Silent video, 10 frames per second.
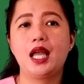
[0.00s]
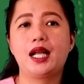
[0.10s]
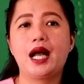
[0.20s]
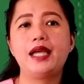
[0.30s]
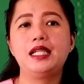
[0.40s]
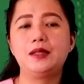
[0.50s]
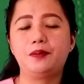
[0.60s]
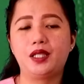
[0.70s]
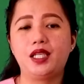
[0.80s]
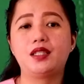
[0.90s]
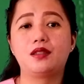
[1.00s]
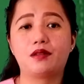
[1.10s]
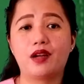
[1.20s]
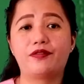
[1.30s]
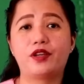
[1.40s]
kindly please
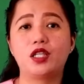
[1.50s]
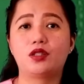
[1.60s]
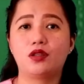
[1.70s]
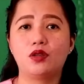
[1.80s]
refer to